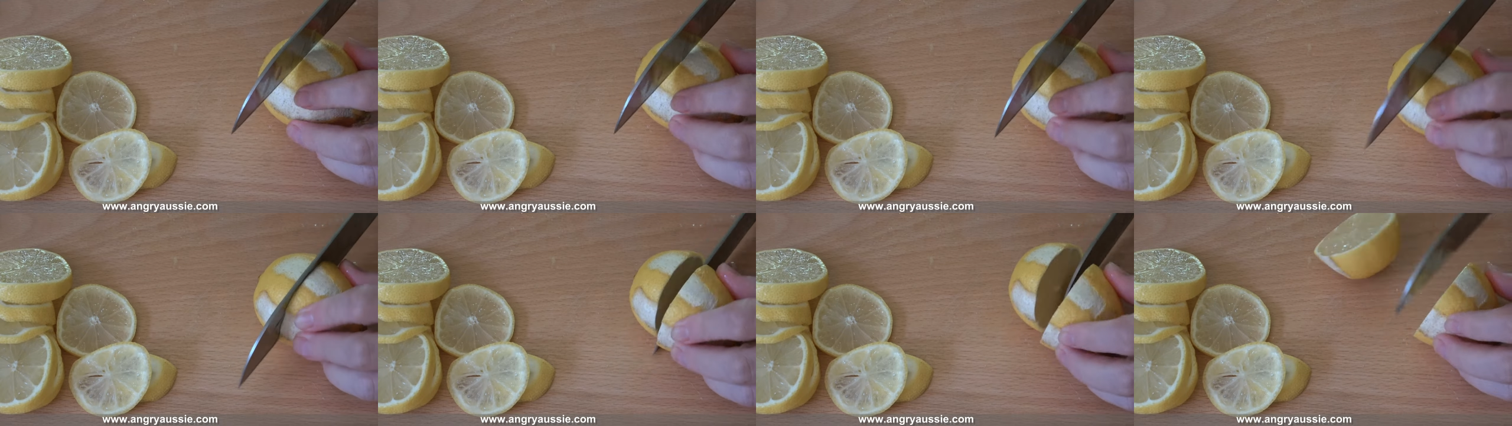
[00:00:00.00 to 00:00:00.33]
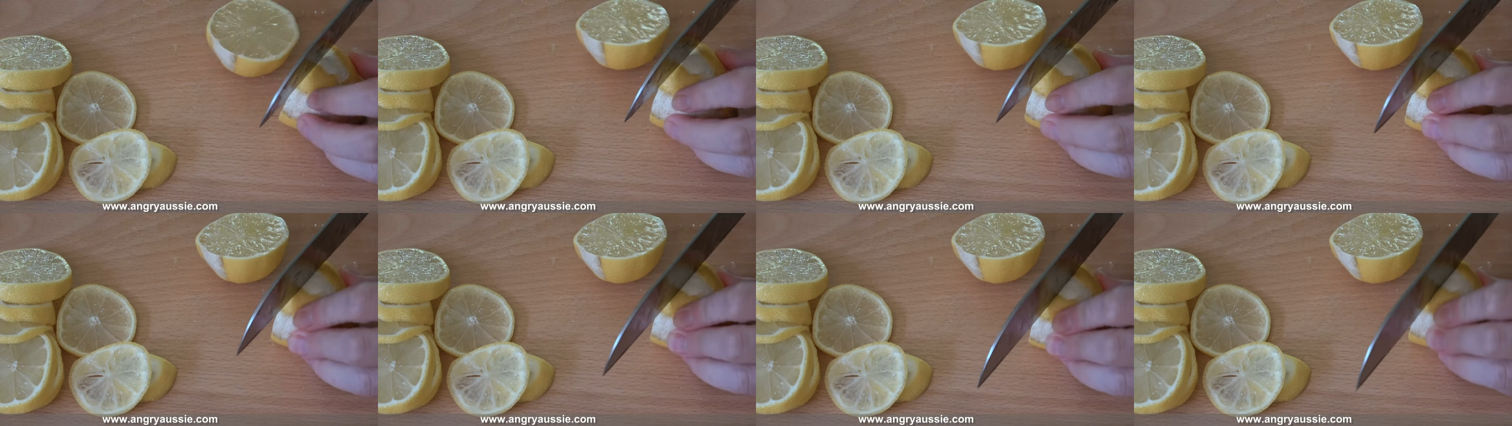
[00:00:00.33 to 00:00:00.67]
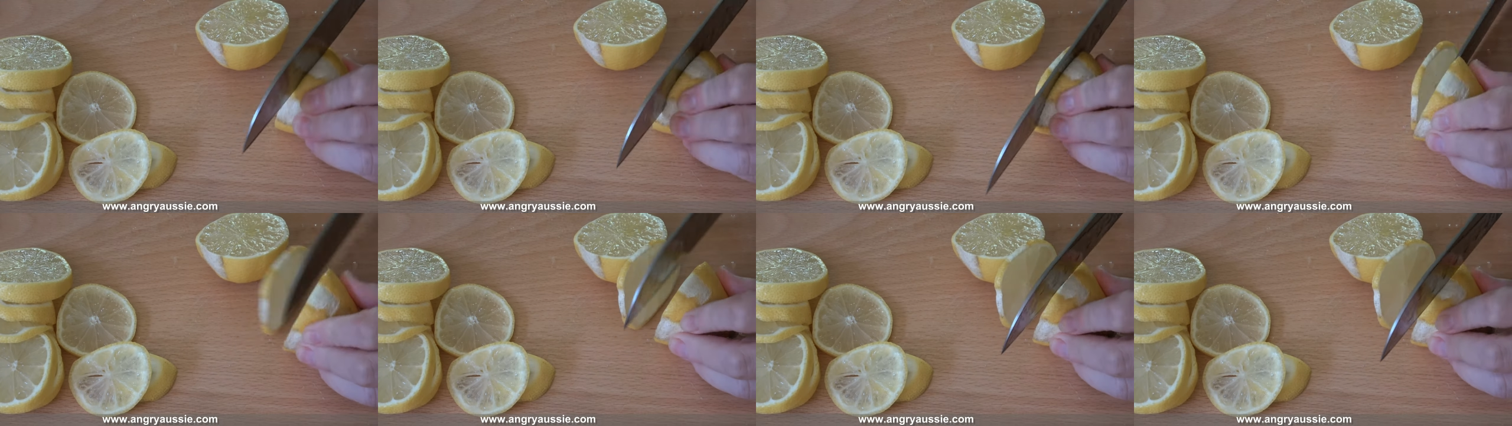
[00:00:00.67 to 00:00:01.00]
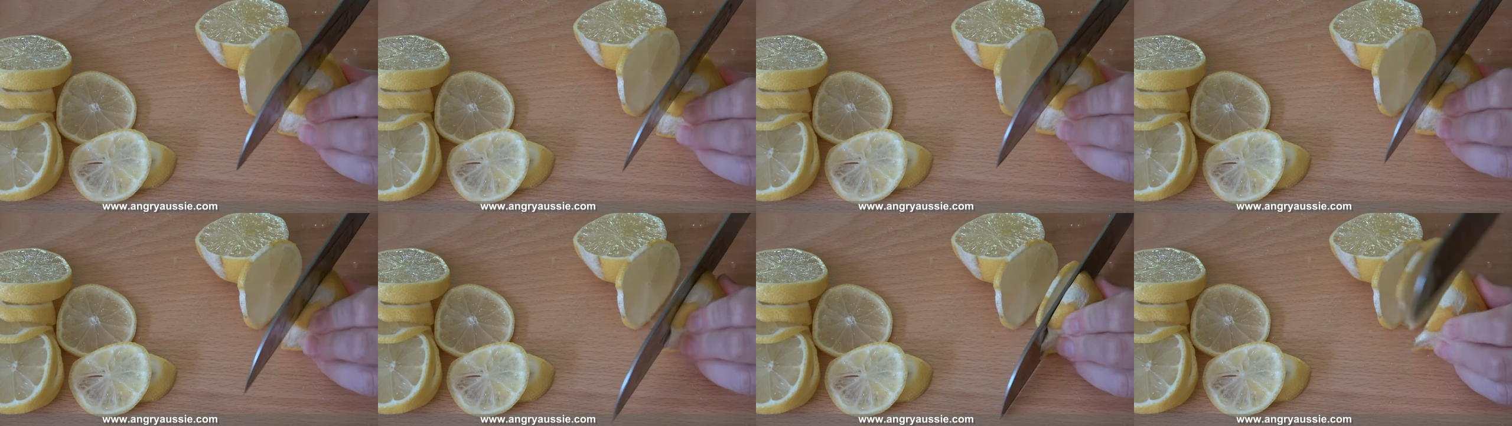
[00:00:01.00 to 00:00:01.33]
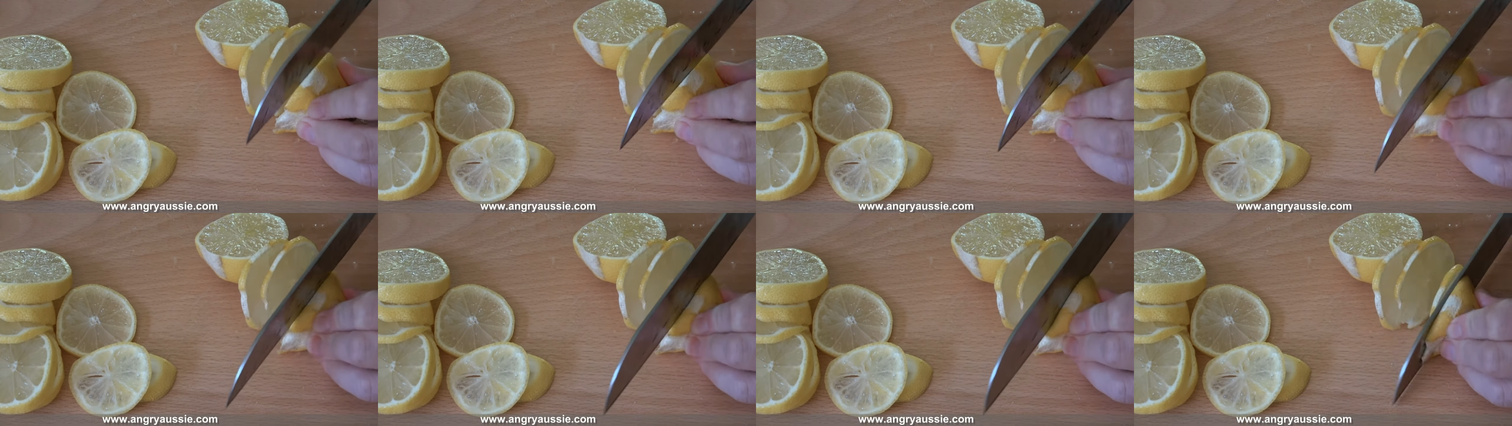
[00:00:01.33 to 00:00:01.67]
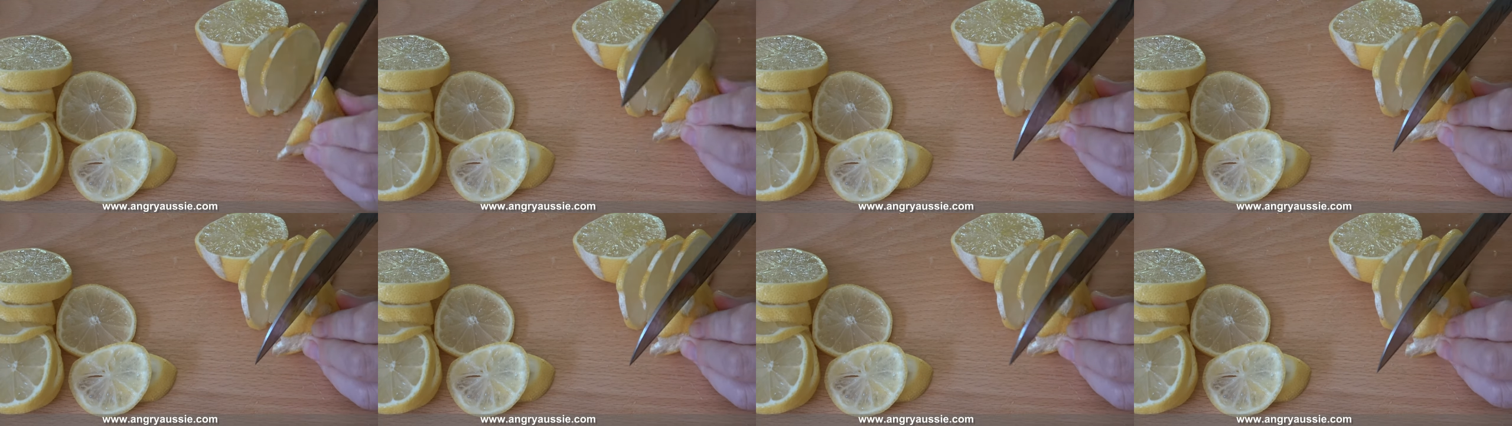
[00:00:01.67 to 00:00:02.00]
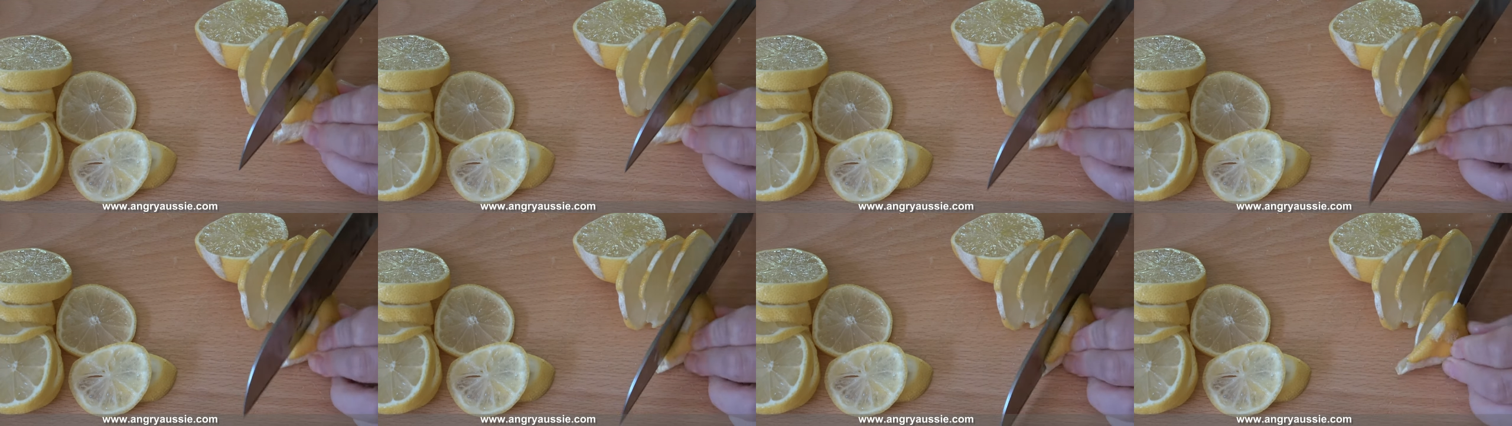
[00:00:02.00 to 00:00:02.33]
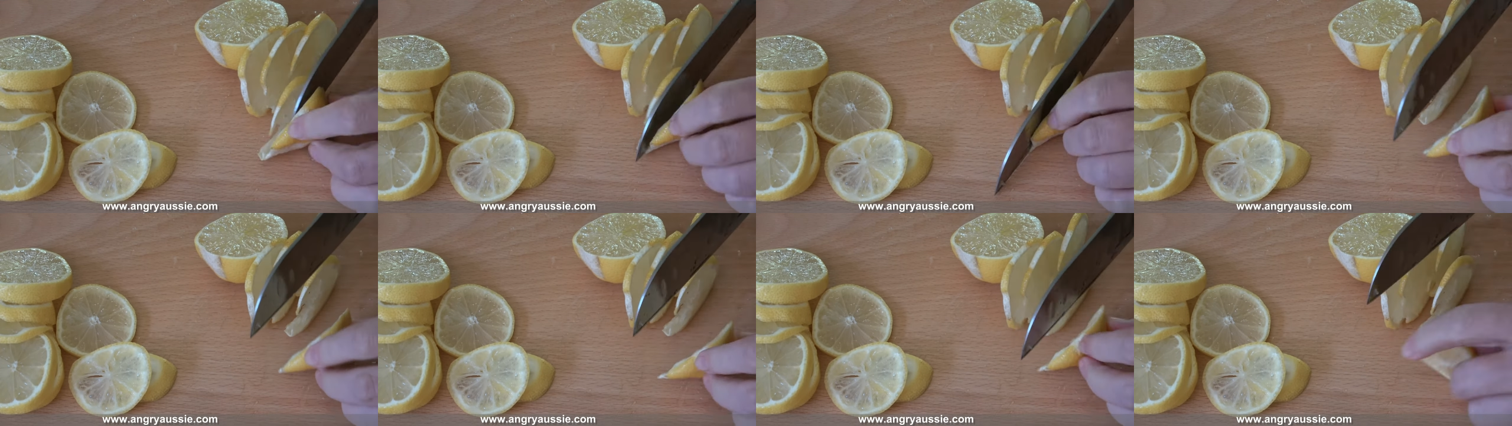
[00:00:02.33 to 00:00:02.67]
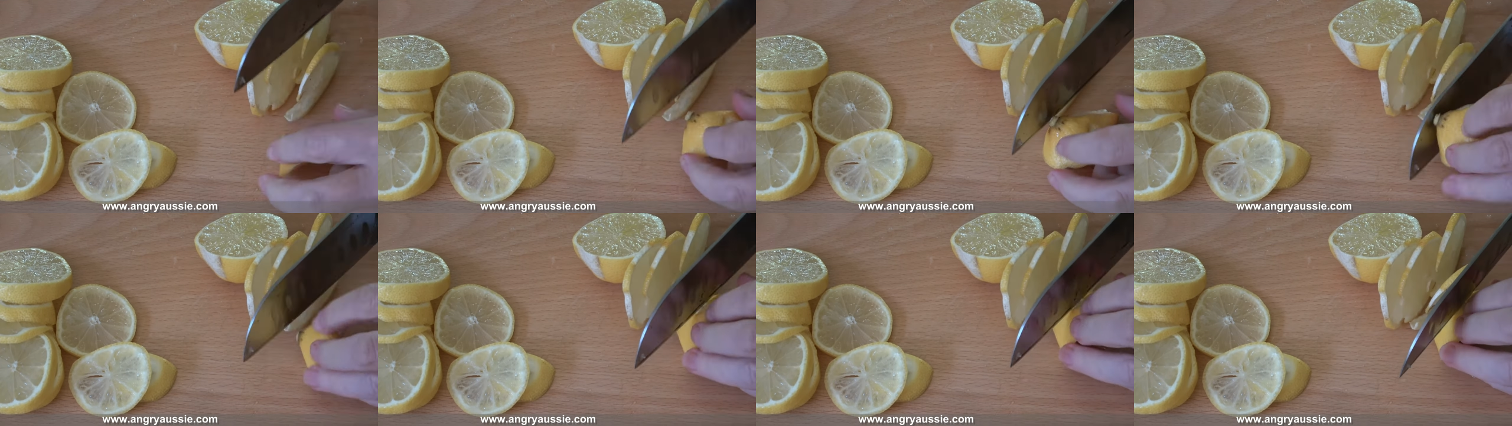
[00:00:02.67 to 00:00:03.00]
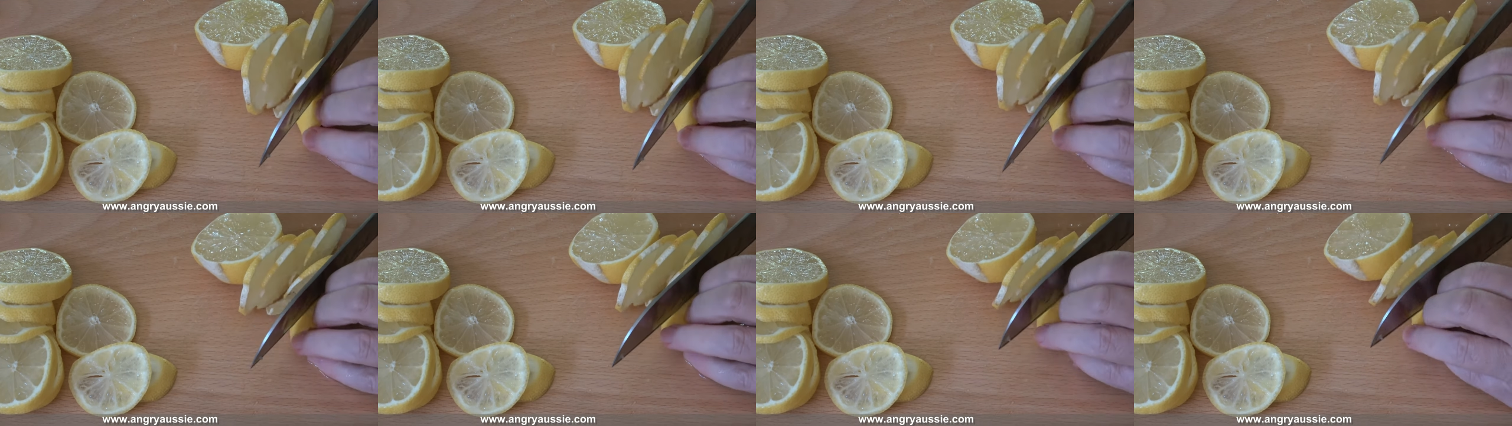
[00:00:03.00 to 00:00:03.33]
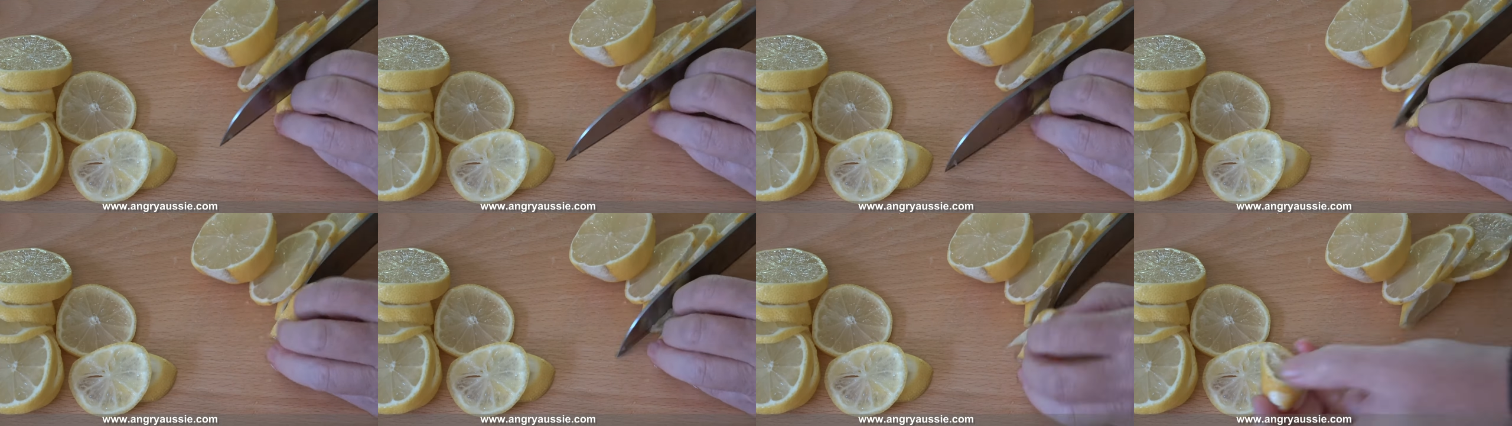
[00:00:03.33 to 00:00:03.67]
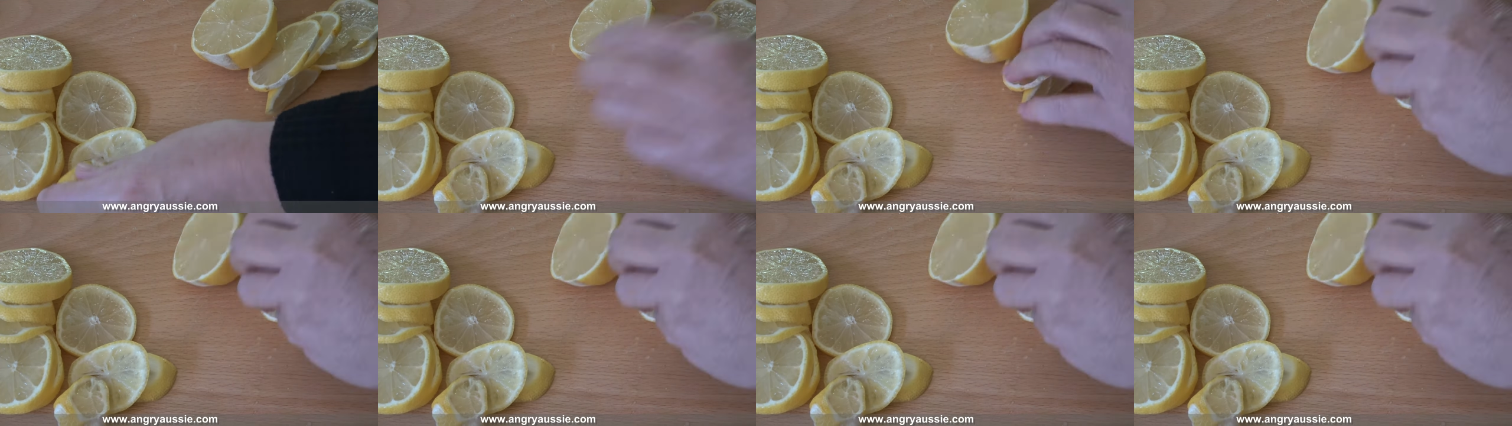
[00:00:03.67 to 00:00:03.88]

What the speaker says: Nobody's mouth can be seen.